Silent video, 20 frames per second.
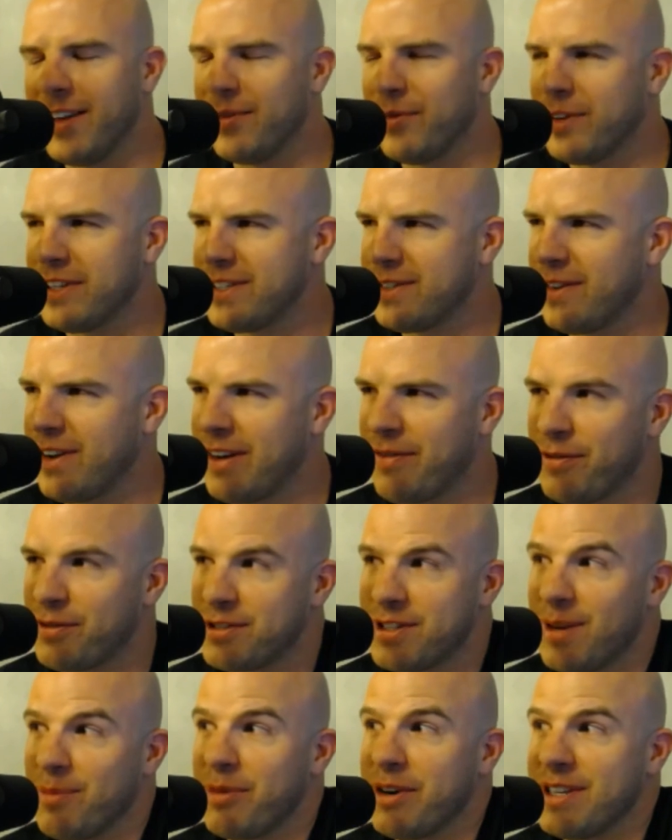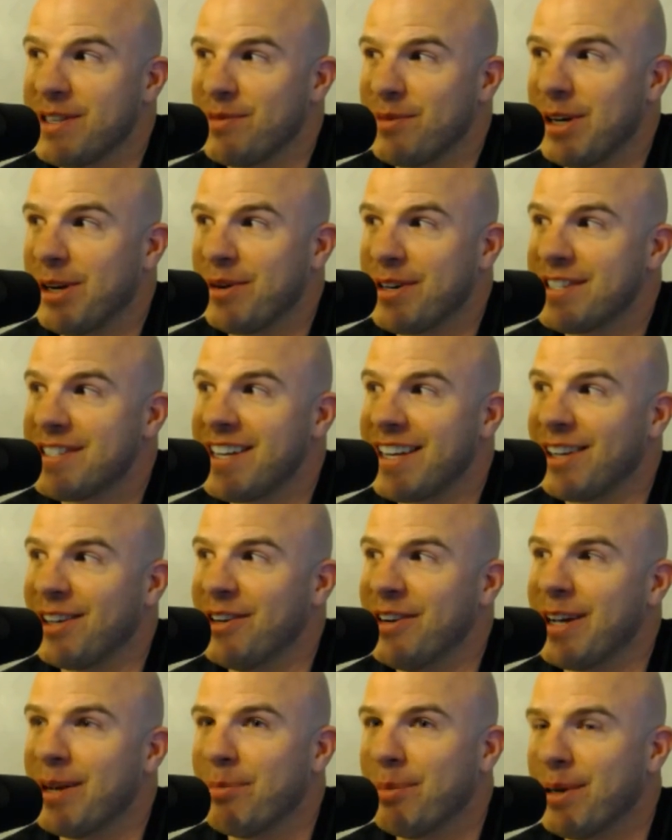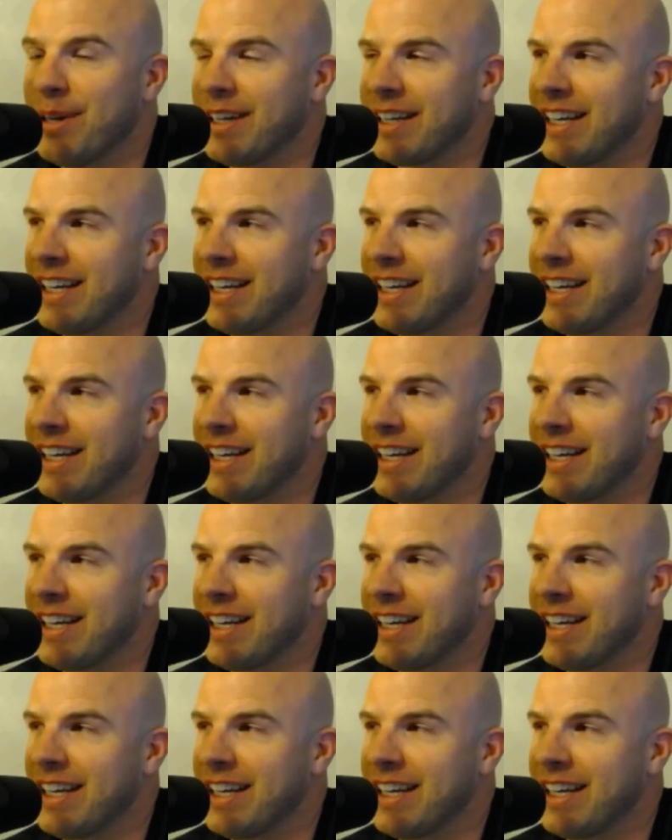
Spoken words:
Yeah, for some reason we always say good night